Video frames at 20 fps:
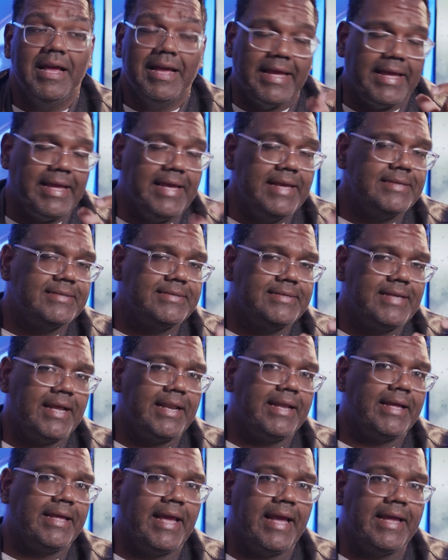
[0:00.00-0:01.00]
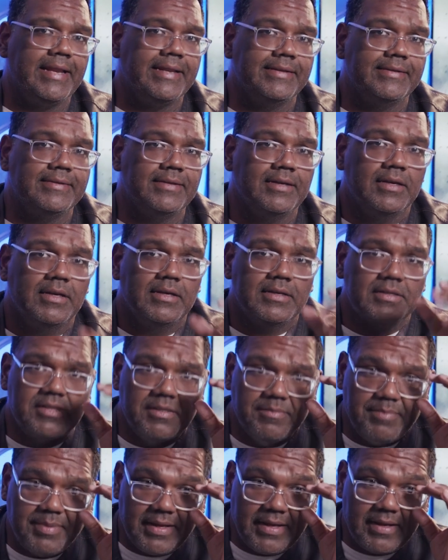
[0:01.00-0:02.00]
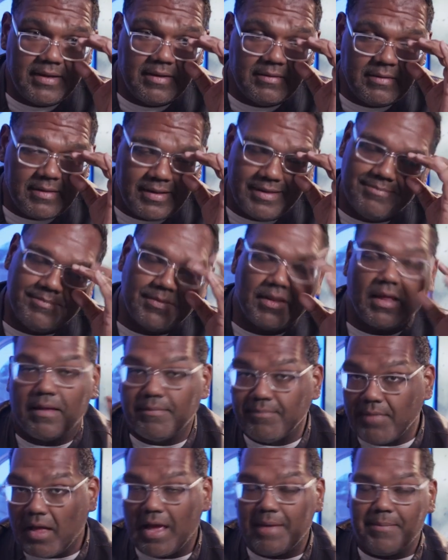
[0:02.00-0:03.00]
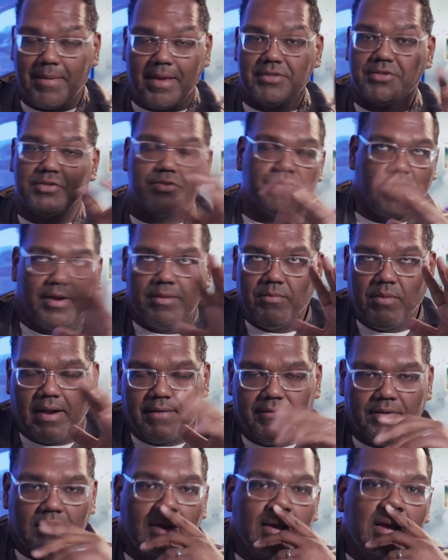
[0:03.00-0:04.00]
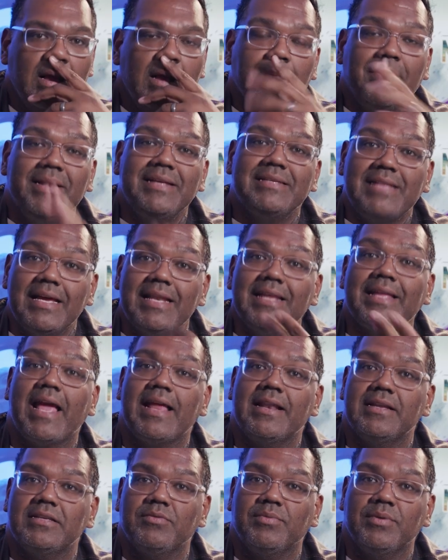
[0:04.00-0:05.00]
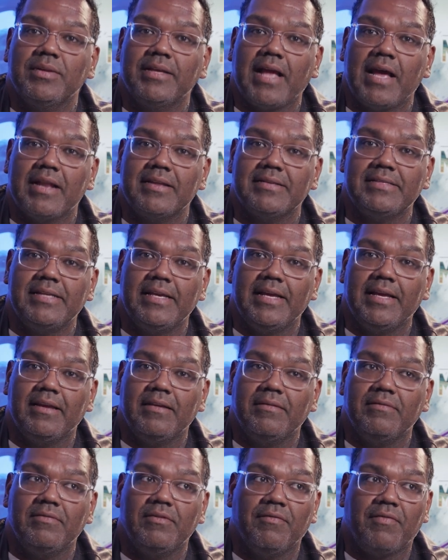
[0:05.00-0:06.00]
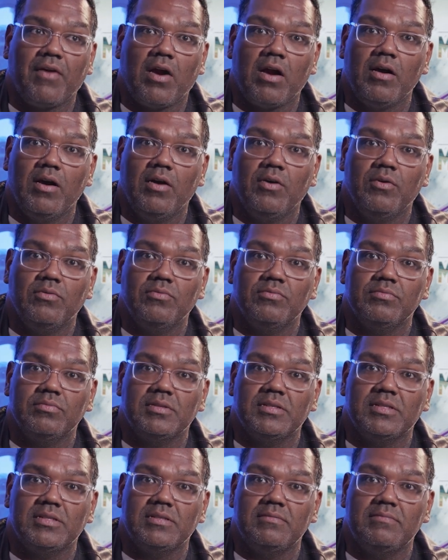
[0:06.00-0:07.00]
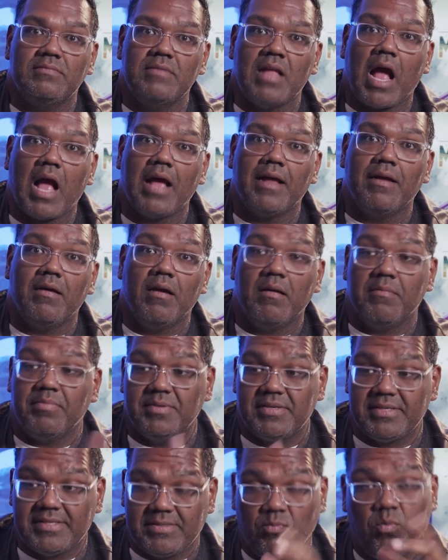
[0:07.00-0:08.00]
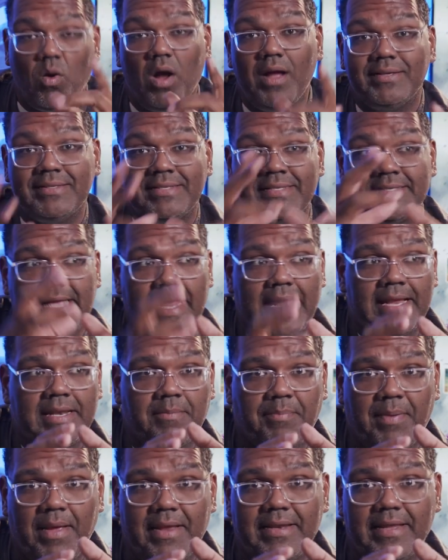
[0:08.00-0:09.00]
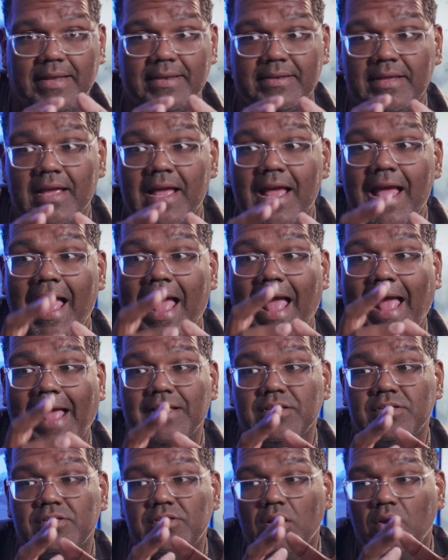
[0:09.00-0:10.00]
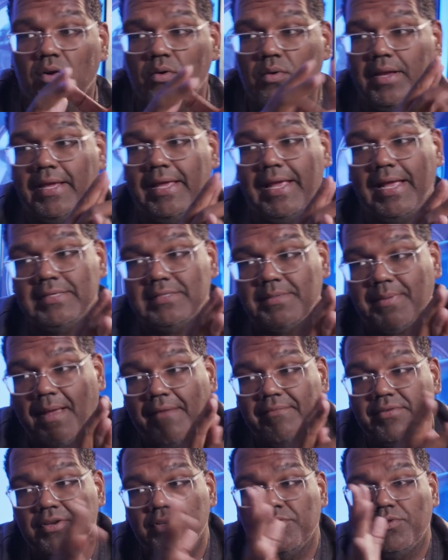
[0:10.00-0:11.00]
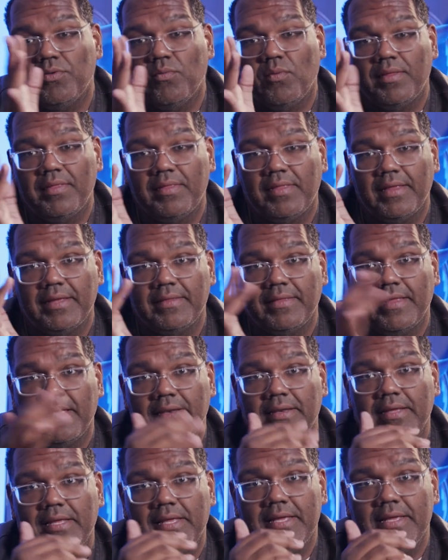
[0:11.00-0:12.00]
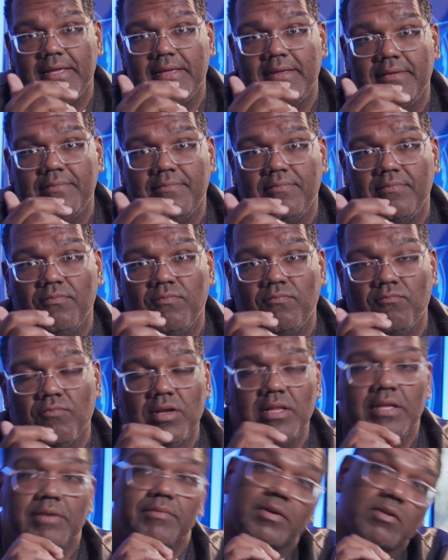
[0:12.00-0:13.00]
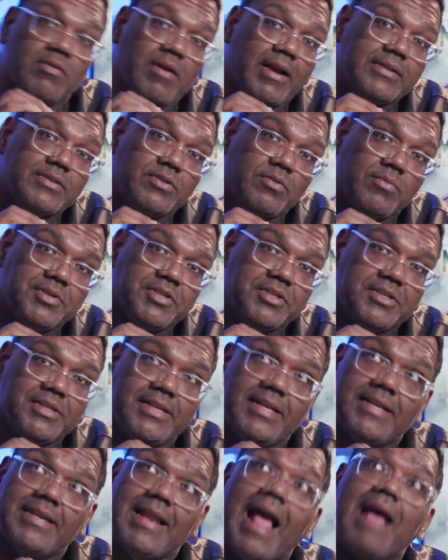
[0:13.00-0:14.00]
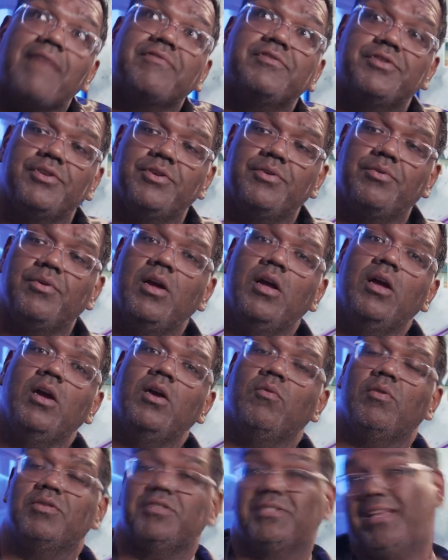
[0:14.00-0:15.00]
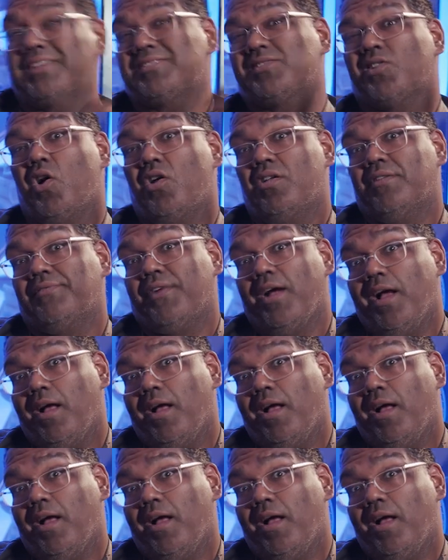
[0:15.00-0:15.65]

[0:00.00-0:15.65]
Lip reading: He's dedicated to being the high magistrate, whatever, but he's dedicated to really kind of seeing Navarro stay independent. And so he ends up having to do the one thing that he really regrets or wishes he didn't have to do, which is he has to call in for